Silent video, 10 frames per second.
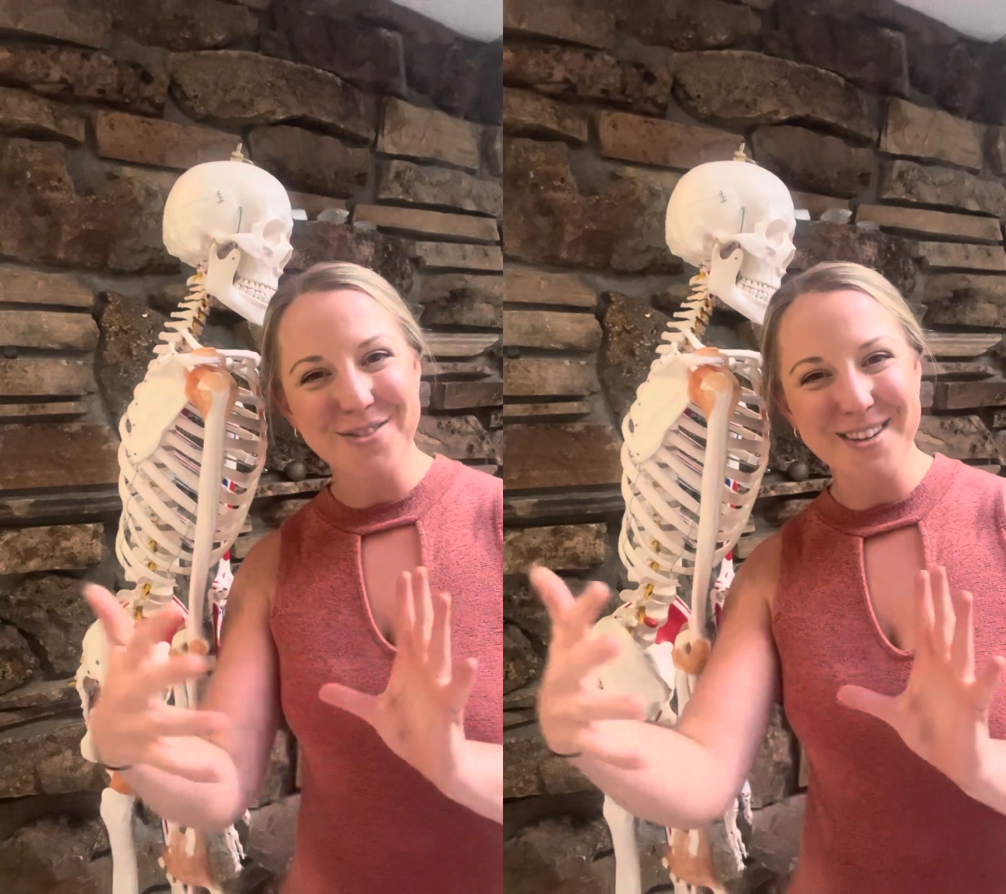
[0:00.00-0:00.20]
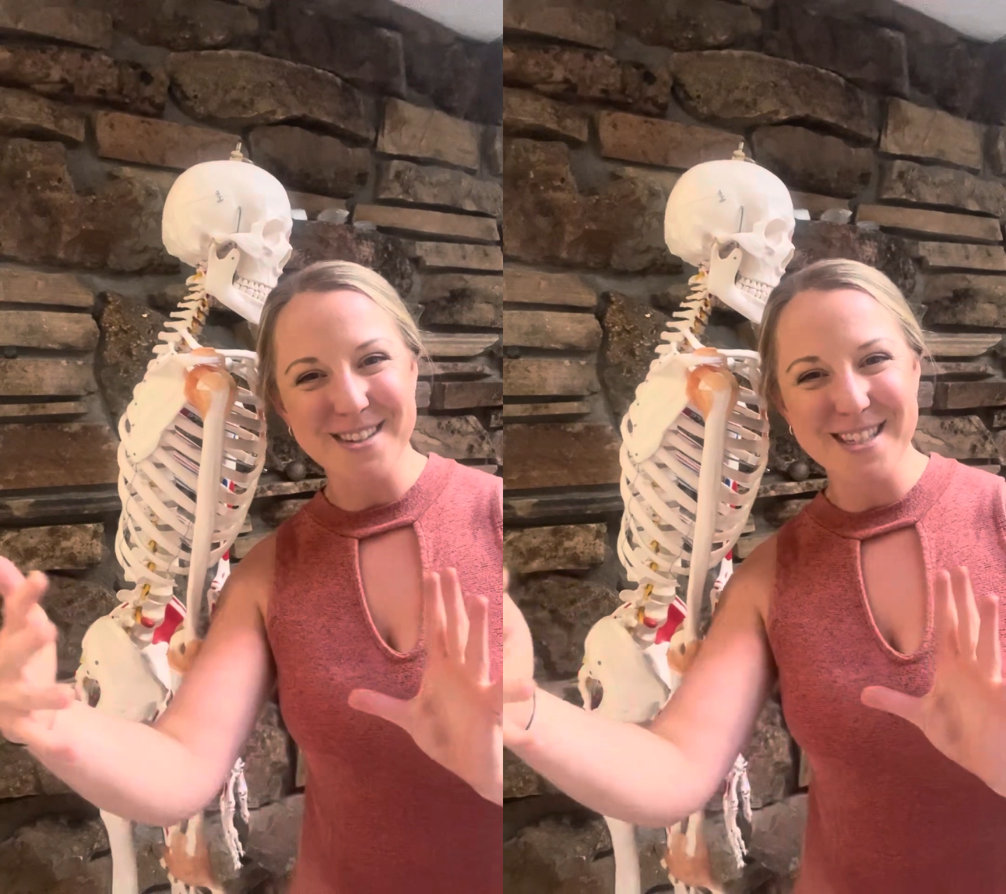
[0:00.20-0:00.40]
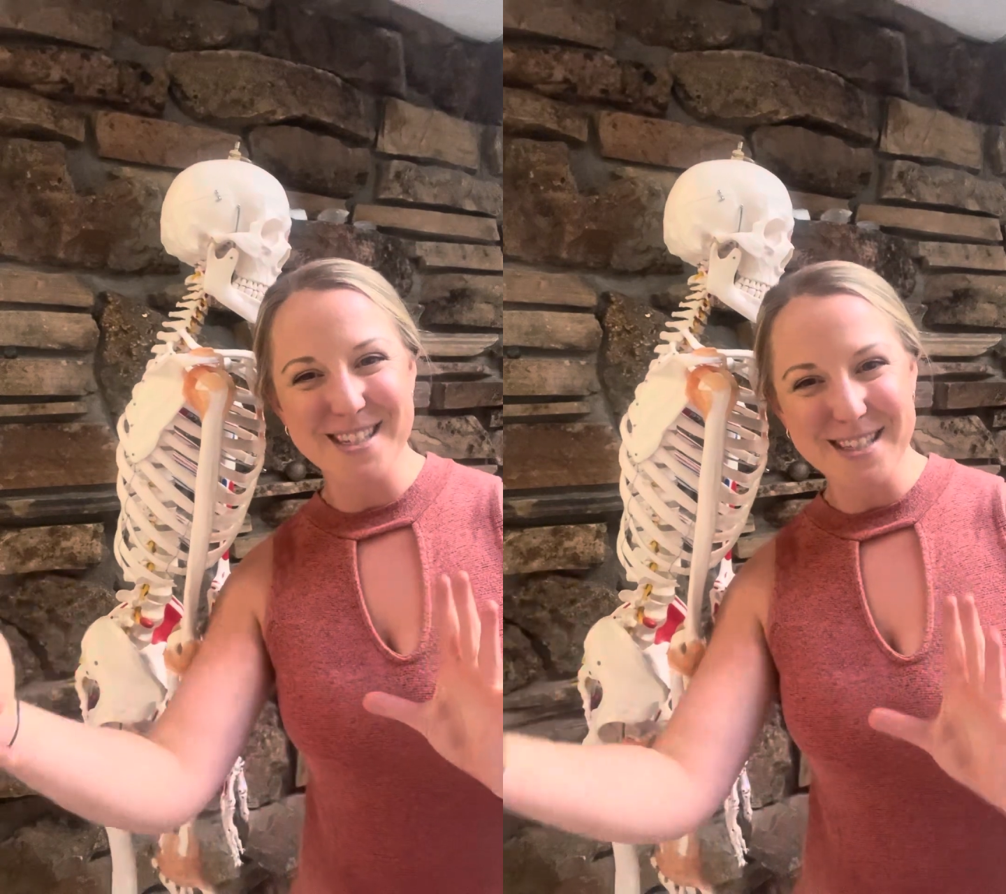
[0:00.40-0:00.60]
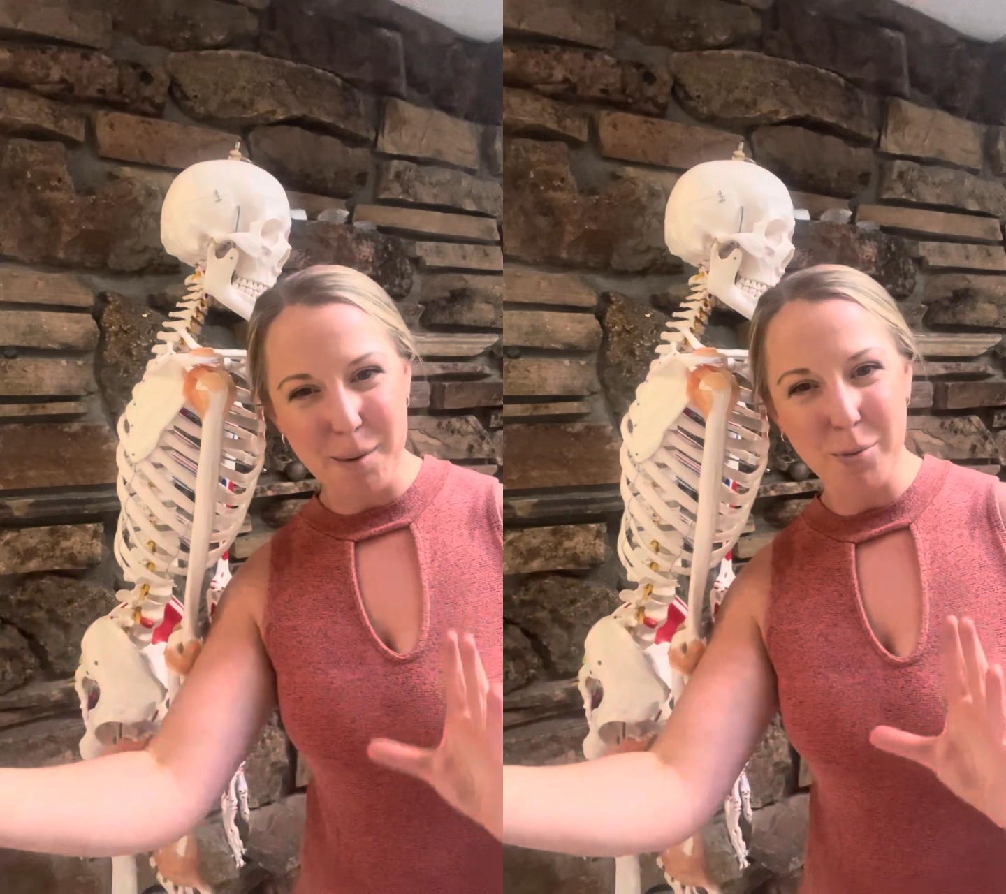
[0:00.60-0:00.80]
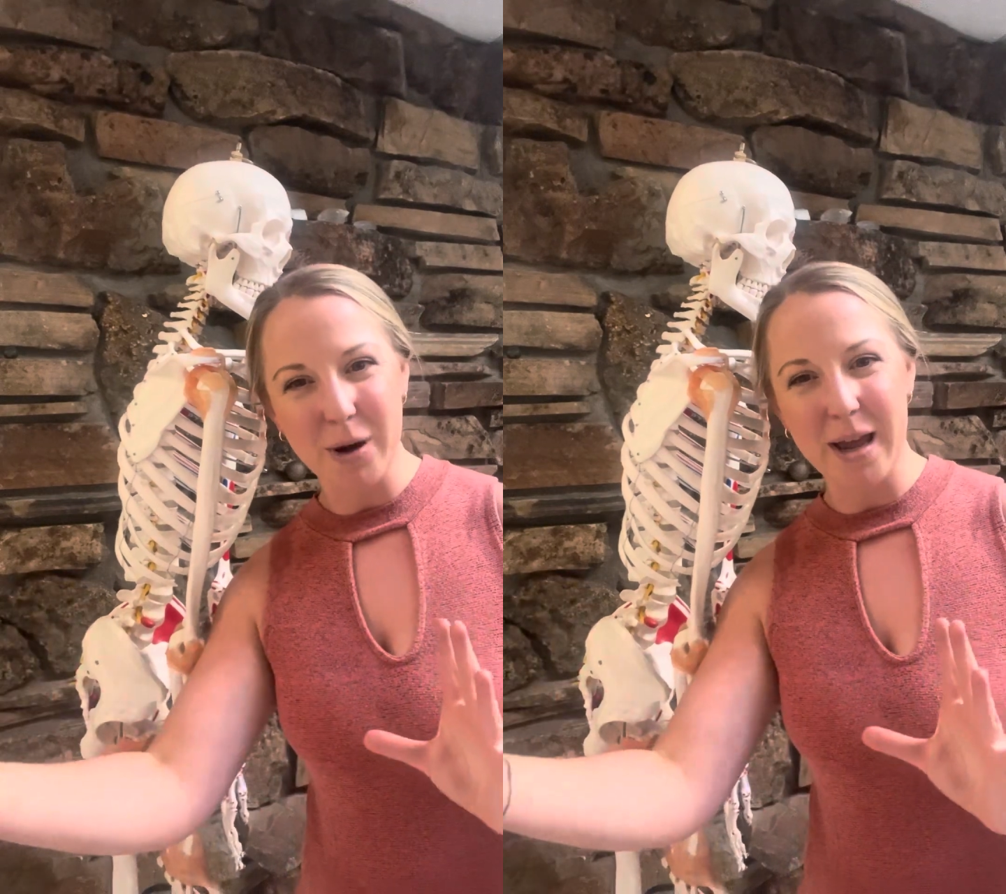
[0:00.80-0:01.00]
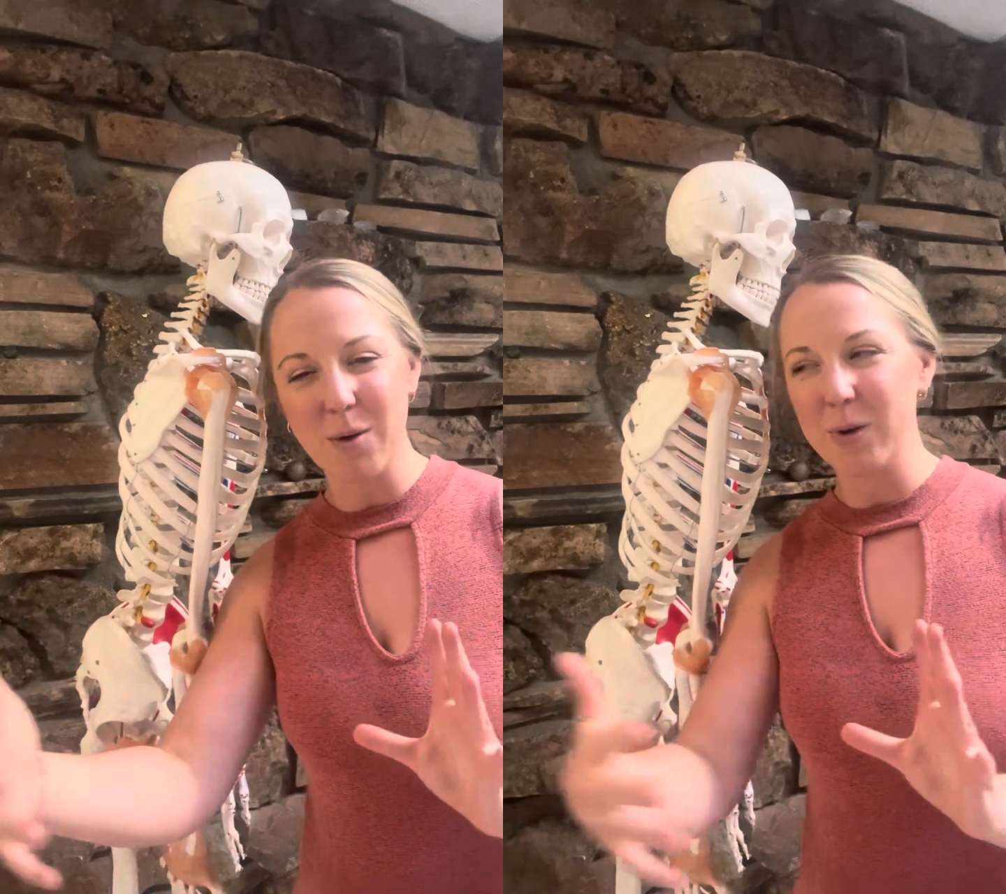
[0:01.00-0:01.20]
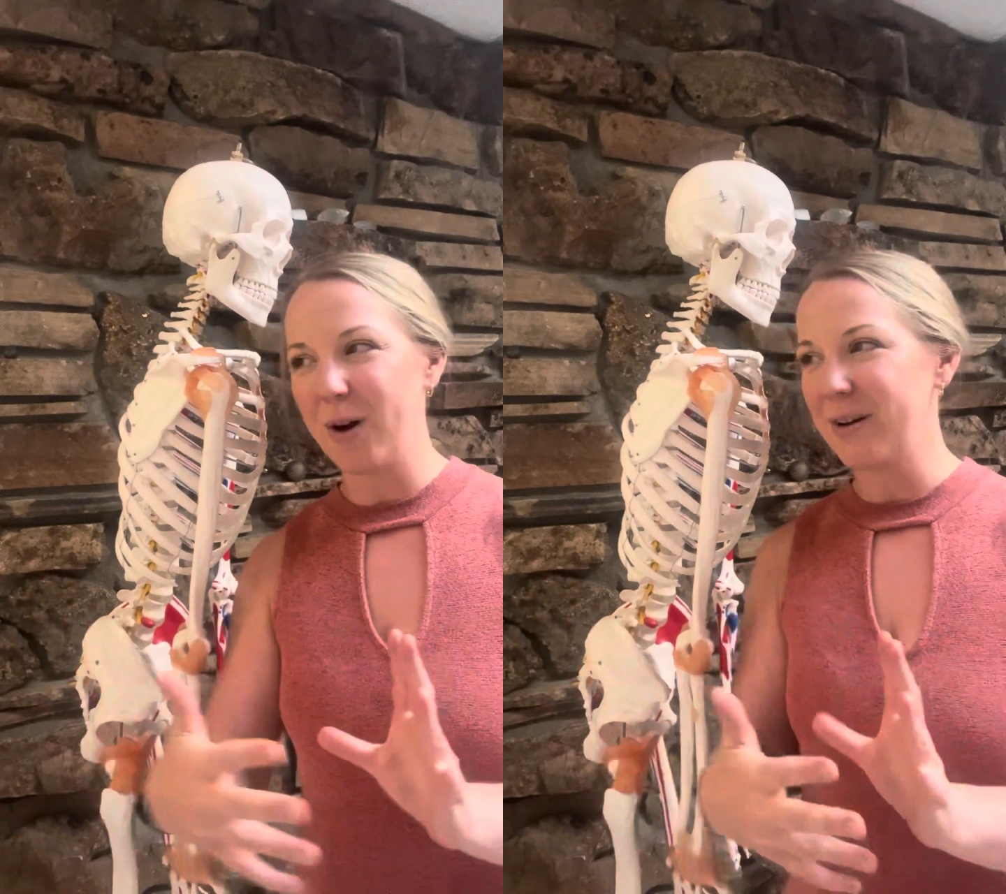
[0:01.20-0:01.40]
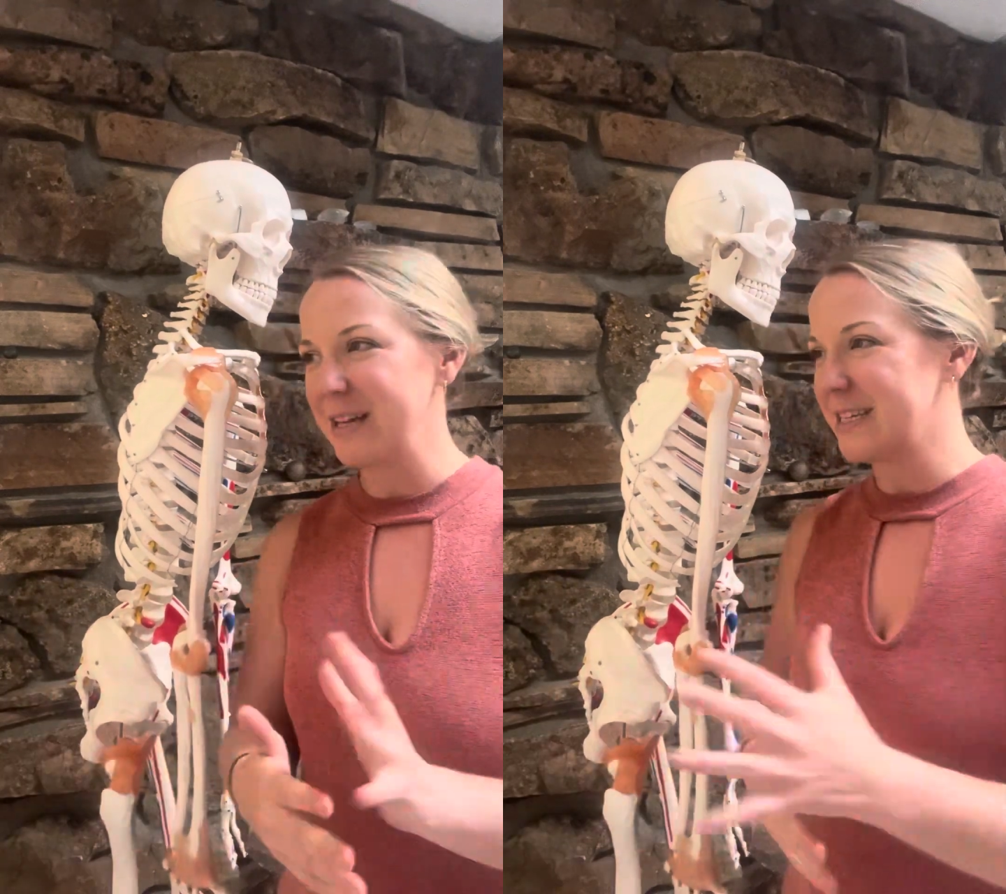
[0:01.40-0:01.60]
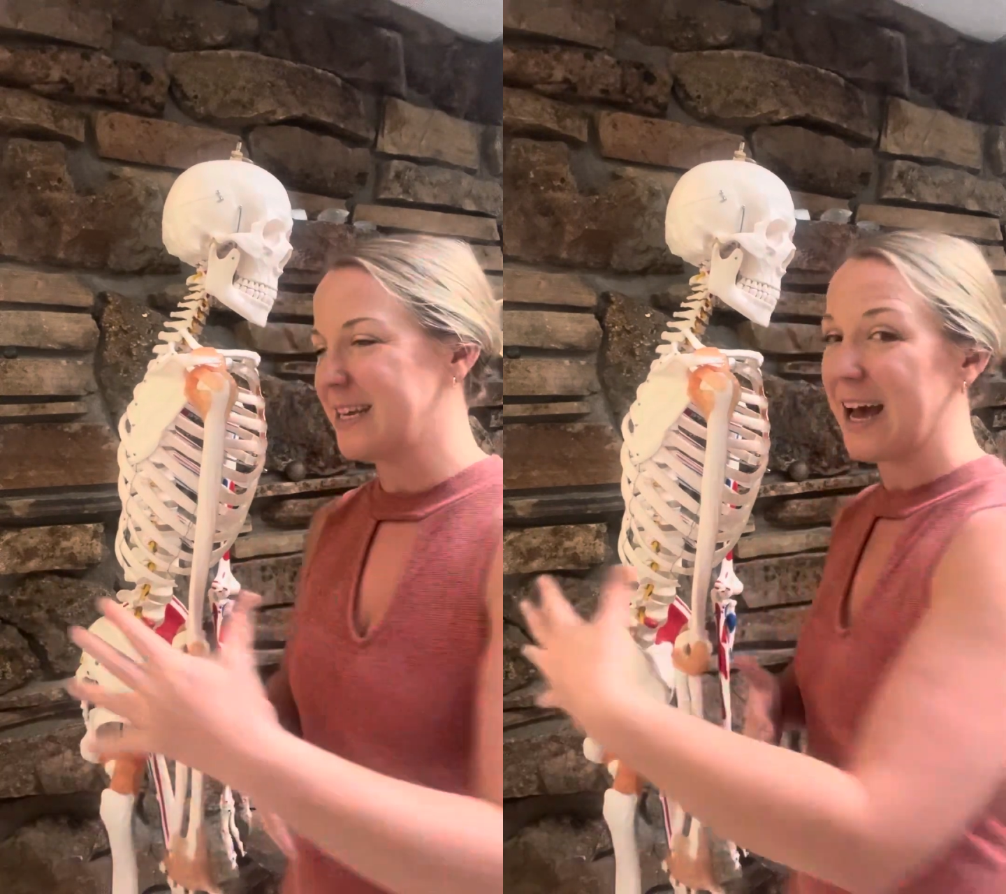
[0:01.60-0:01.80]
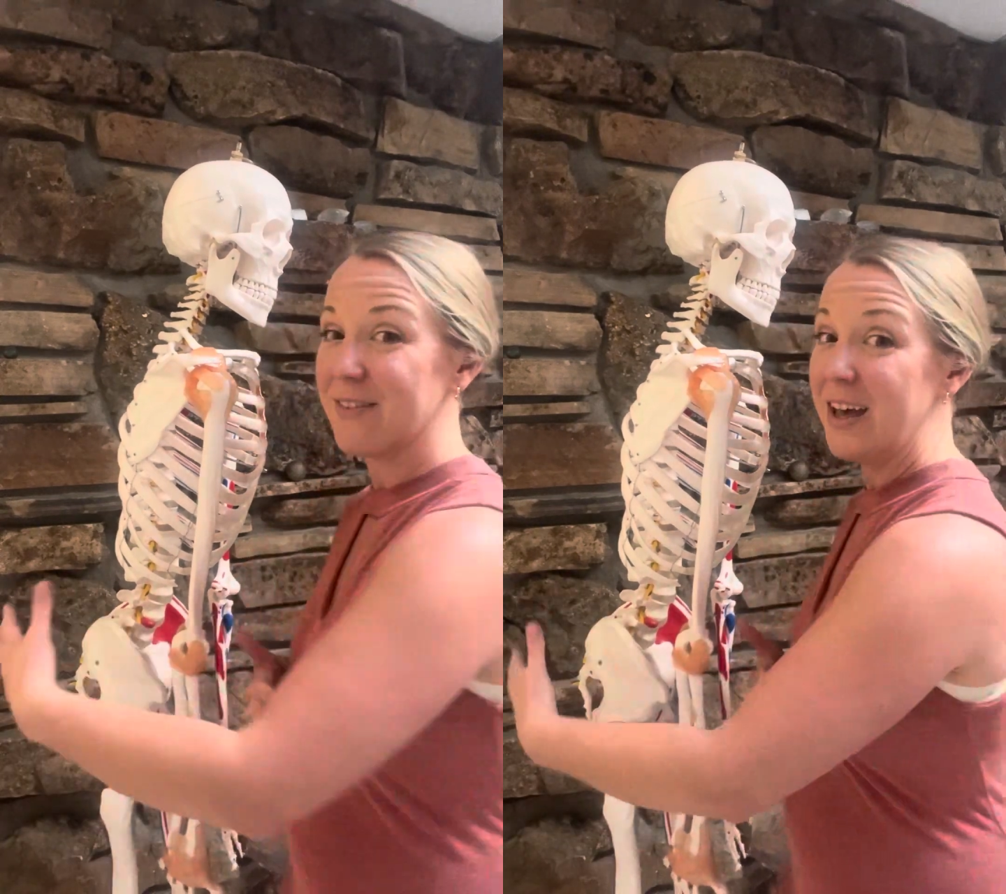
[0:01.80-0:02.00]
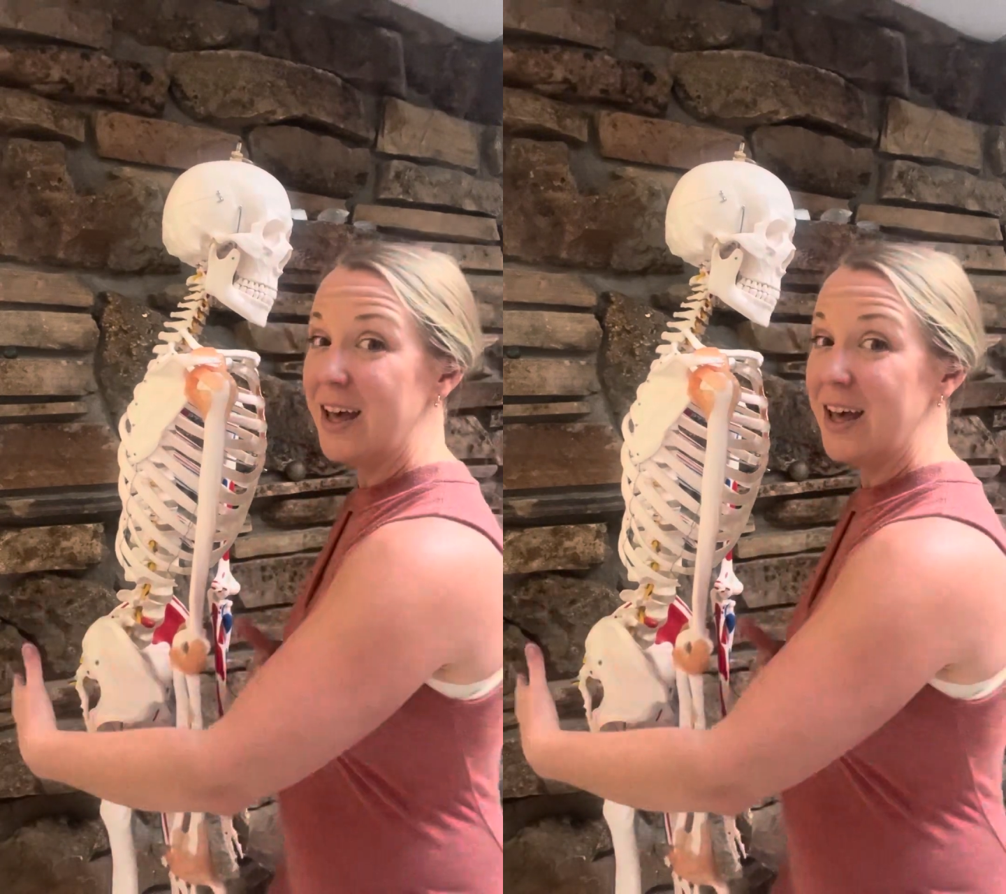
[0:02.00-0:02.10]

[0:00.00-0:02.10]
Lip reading: feel separate, and we already tend to have